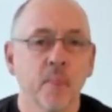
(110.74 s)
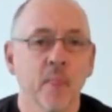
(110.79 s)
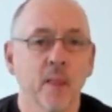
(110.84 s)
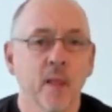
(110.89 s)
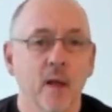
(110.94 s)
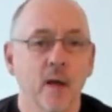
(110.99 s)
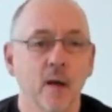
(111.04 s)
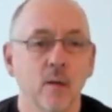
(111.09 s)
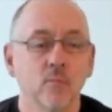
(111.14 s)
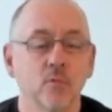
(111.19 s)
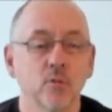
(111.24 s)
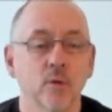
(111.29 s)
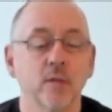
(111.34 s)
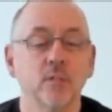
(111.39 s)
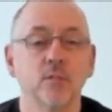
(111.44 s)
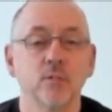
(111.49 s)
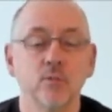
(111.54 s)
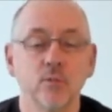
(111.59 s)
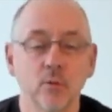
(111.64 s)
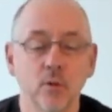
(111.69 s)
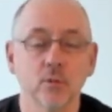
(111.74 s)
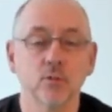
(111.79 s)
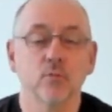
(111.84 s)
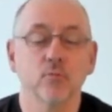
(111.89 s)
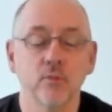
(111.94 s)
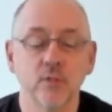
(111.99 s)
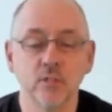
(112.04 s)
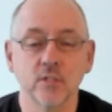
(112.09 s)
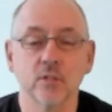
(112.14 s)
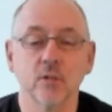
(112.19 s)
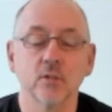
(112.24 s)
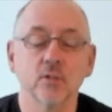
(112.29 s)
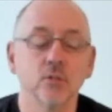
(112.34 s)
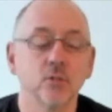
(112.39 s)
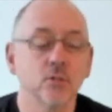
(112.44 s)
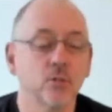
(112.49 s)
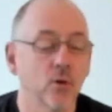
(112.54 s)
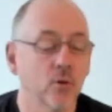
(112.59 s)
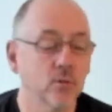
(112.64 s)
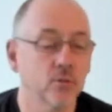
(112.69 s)
Um, so I had to do lots of research
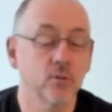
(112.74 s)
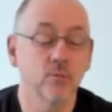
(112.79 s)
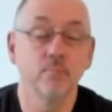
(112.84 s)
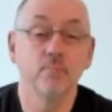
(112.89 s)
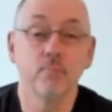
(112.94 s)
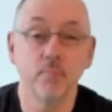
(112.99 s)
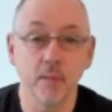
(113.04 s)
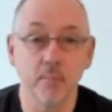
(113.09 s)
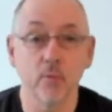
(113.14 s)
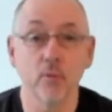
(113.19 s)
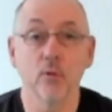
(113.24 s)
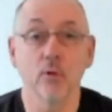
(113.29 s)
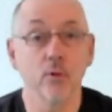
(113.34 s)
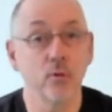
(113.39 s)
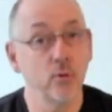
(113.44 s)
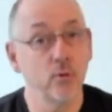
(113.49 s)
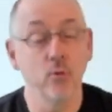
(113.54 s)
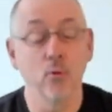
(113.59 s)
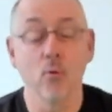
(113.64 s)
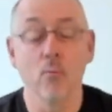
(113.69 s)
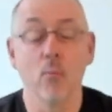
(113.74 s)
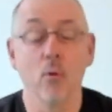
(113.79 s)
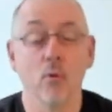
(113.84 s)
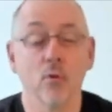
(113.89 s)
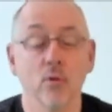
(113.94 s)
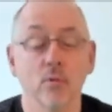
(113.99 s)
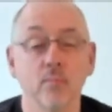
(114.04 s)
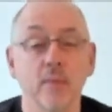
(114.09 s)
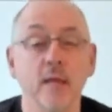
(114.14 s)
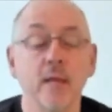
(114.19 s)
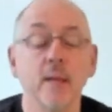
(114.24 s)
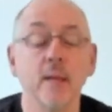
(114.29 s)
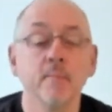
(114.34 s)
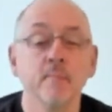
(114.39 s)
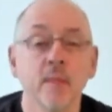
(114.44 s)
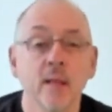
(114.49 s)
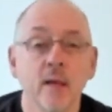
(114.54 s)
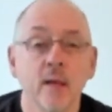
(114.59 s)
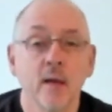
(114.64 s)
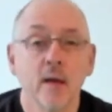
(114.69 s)
and talk to people that know more than me.
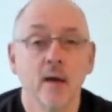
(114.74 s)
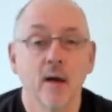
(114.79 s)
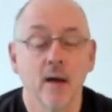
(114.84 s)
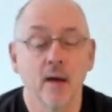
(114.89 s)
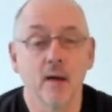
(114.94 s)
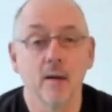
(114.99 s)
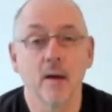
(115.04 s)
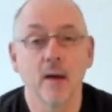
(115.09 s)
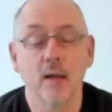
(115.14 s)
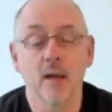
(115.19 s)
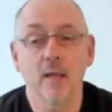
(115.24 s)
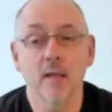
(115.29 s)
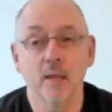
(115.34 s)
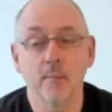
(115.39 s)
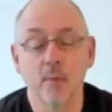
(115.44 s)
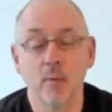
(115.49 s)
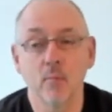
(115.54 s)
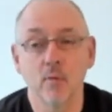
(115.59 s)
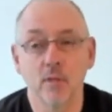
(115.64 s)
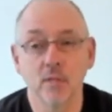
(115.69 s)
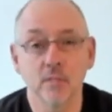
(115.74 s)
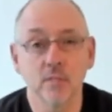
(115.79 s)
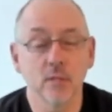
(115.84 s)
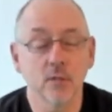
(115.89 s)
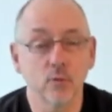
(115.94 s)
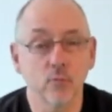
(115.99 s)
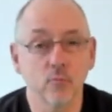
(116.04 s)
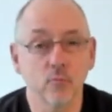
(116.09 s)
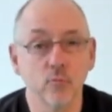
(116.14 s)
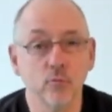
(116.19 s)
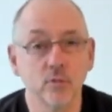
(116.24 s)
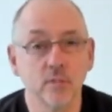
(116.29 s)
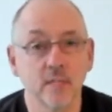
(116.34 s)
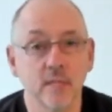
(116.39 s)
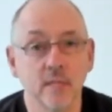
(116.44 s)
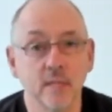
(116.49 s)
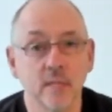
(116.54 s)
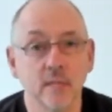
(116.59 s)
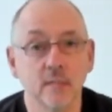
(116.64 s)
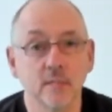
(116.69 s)
Uh, and I came up with this little
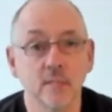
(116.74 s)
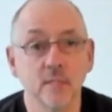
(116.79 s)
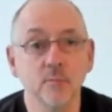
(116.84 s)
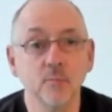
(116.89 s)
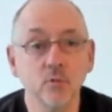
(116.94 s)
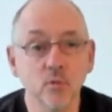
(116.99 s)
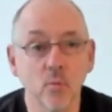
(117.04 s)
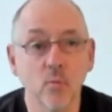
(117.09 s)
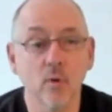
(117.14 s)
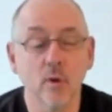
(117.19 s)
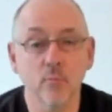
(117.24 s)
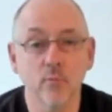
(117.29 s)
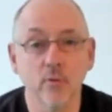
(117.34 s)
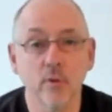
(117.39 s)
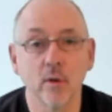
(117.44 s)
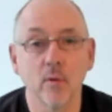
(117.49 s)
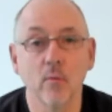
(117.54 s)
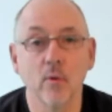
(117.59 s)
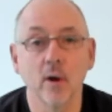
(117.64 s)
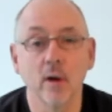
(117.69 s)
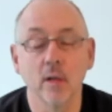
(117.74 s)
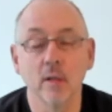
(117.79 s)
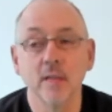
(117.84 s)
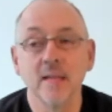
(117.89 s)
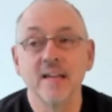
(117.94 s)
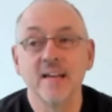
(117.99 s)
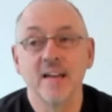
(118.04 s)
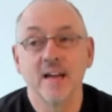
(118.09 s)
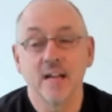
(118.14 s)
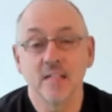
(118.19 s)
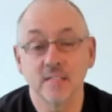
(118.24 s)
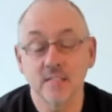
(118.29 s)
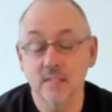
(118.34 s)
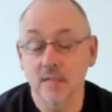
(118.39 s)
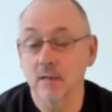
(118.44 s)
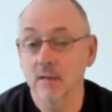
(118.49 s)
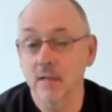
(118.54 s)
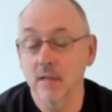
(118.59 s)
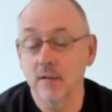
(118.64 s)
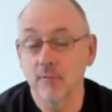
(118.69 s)
routine that seems to work pretty well. And
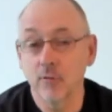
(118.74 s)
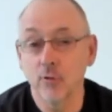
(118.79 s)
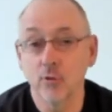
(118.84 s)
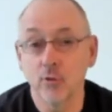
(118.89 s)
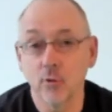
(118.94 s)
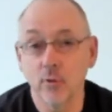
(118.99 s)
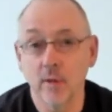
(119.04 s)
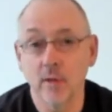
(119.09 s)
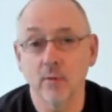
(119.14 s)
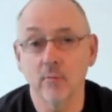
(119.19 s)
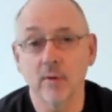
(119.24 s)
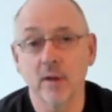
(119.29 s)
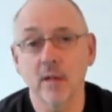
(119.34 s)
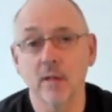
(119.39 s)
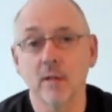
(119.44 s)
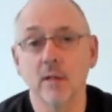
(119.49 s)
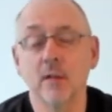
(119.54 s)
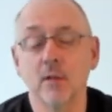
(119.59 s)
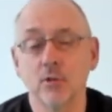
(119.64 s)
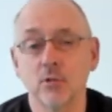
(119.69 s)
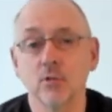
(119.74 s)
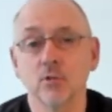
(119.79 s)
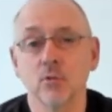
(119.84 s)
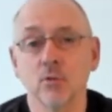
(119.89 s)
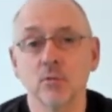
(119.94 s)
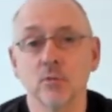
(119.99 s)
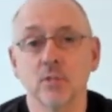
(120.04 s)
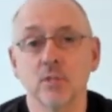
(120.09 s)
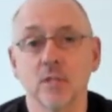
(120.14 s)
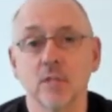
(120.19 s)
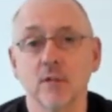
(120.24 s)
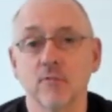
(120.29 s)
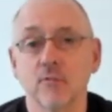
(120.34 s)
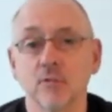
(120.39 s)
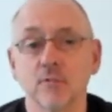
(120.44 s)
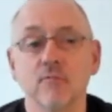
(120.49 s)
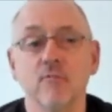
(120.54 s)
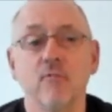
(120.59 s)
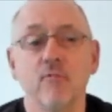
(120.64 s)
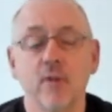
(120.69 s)
certainly if you're doing it regularly, you should notice a
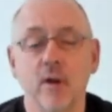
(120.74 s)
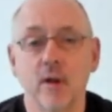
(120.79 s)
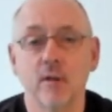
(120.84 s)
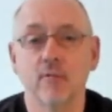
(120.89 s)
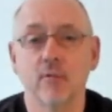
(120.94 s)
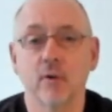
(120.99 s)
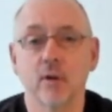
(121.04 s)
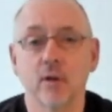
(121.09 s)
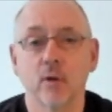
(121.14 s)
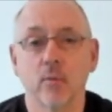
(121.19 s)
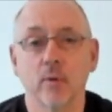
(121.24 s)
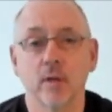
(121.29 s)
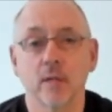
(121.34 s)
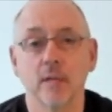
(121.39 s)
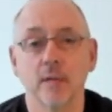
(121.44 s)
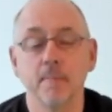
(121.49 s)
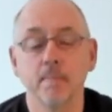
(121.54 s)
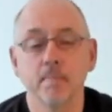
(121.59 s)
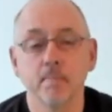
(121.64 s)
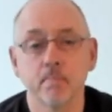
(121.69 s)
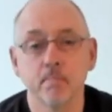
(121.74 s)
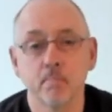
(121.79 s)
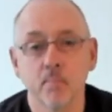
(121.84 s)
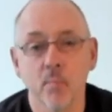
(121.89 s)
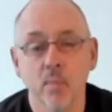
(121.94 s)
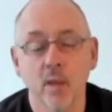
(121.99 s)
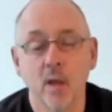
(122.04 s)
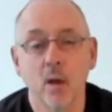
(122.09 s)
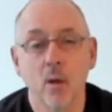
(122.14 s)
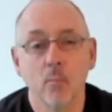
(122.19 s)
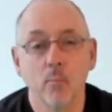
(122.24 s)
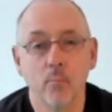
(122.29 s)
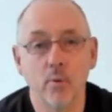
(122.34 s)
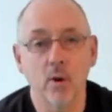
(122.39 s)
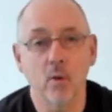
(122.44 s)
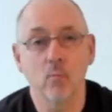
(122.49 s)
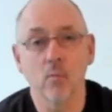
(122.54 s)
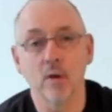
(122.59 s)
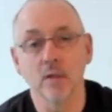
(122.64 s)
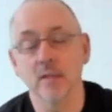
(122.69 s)
difference very, very quickly.
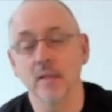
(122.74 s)
Part one,